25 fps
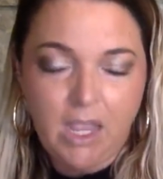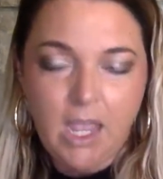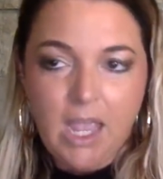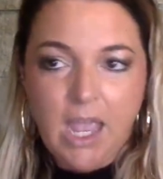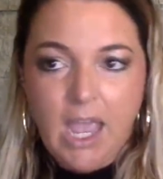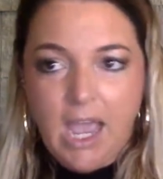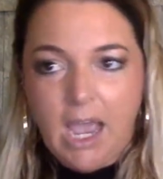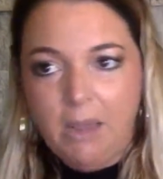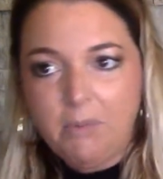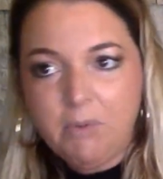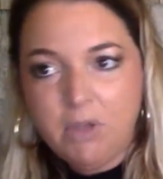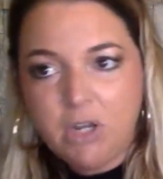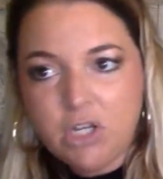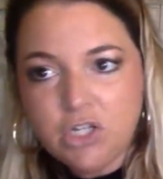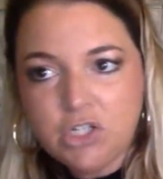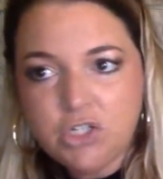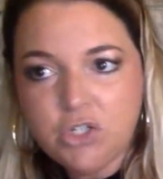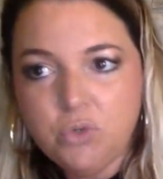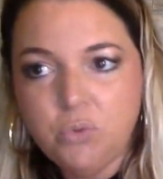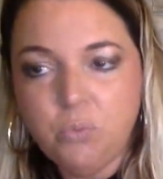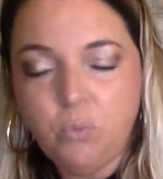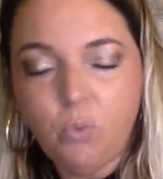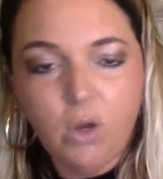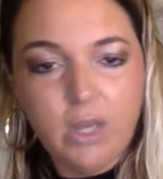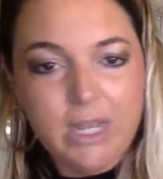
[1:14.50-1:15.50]
I'm going to
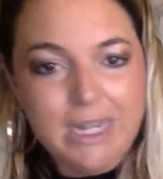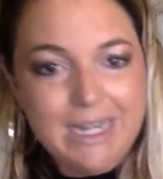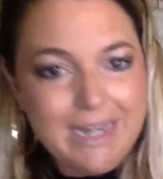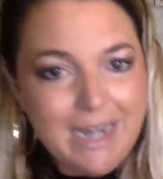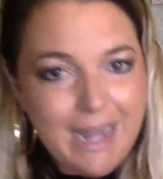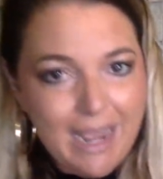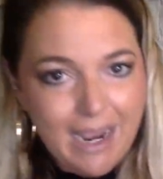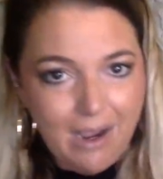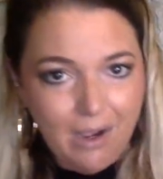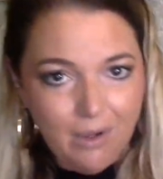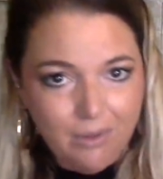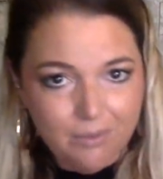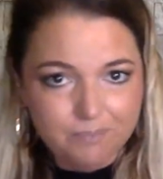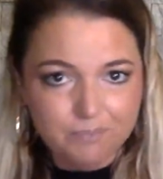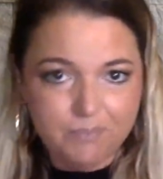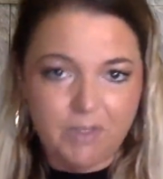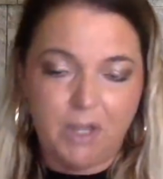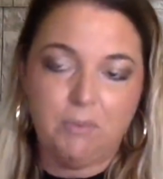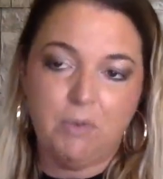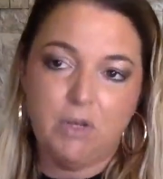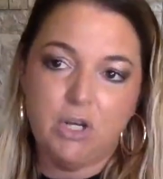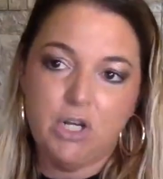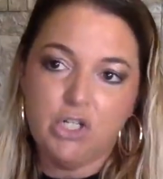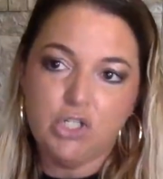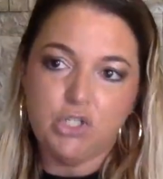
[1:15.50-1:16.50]
do one now, I'm
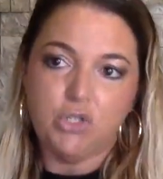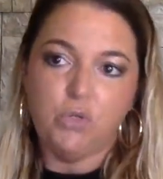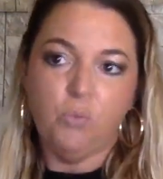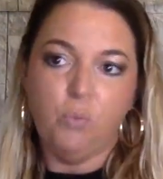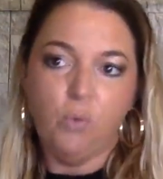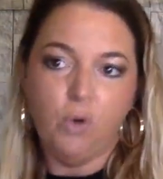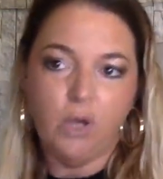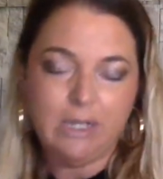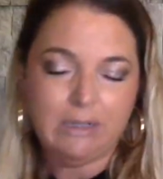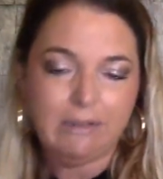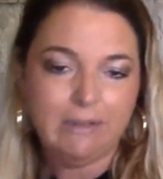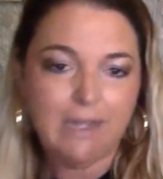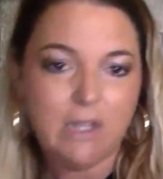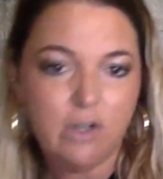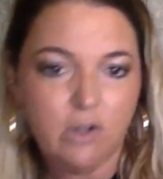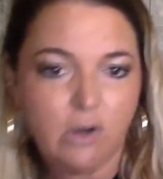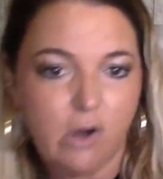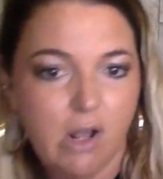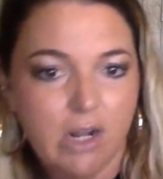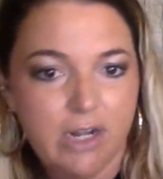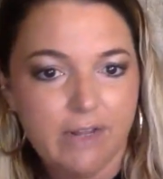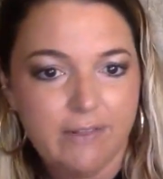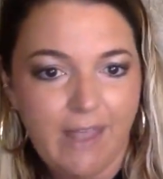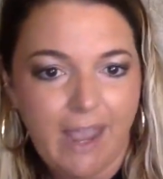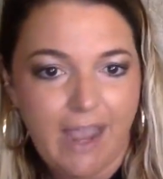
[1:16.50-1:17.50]
going to do one later
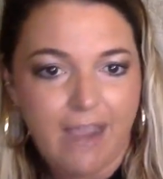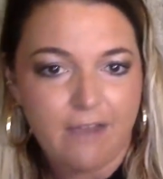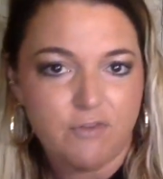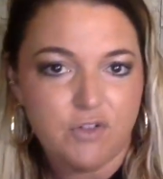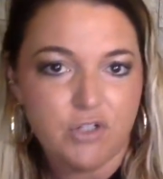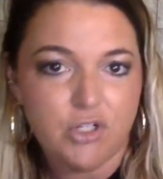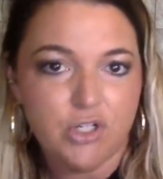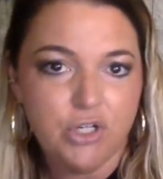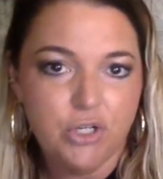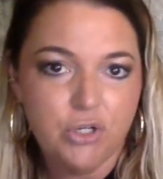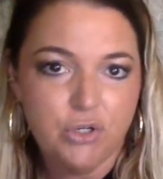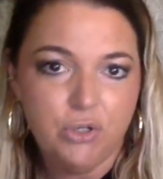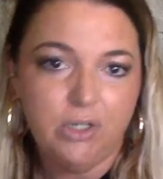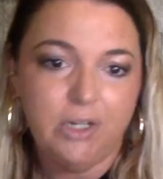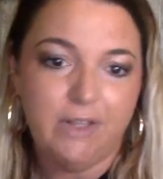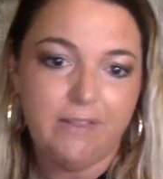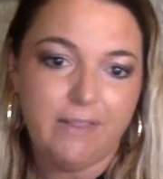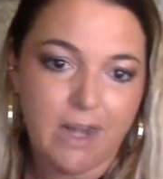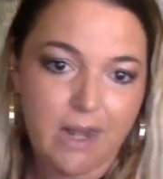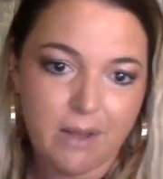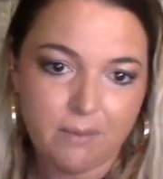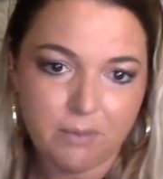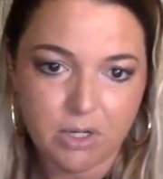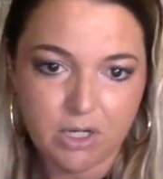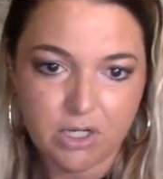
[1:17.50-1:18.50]
on in the afternoon, and then
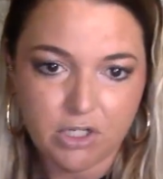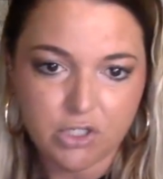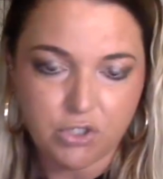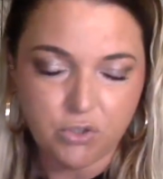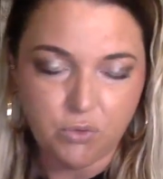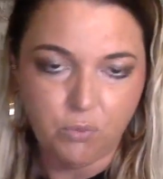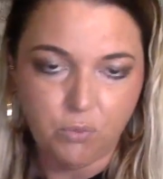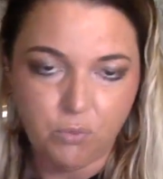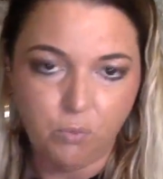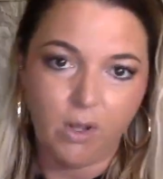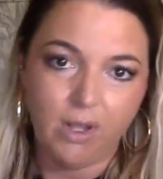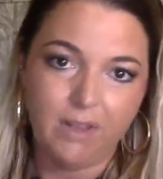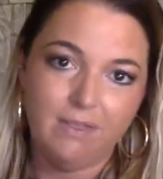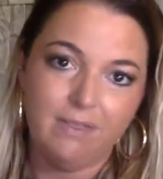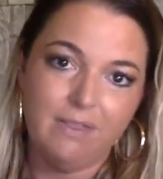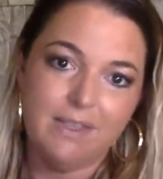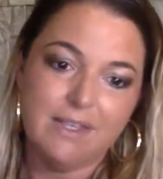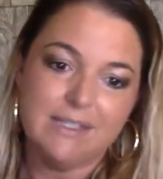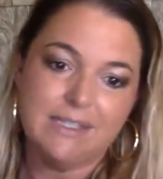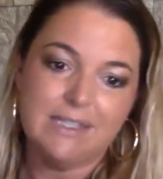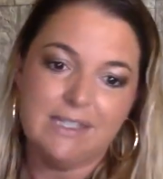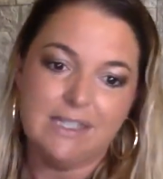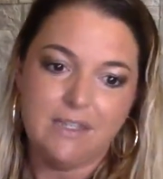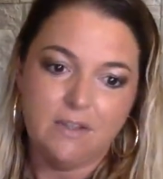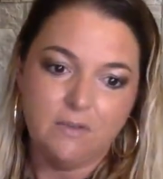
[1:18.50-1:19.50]
I'm going to do one
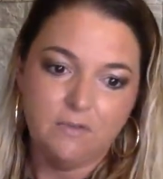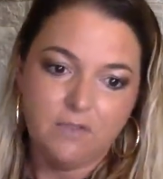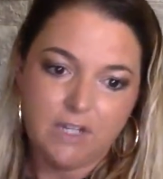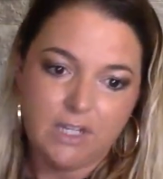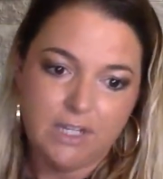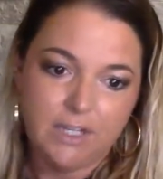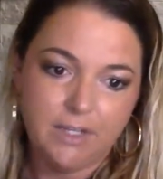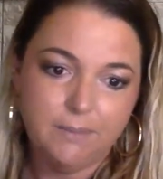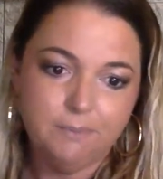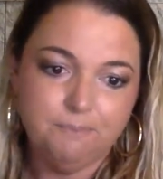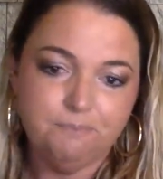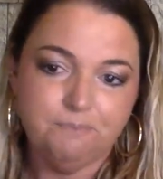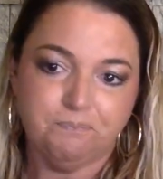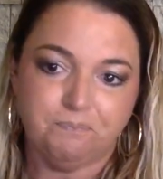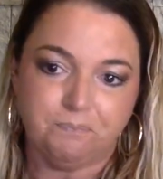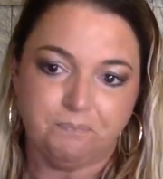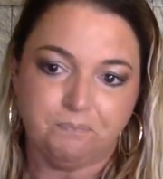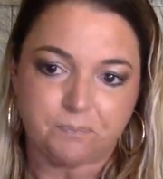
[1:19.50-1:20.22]
this evening.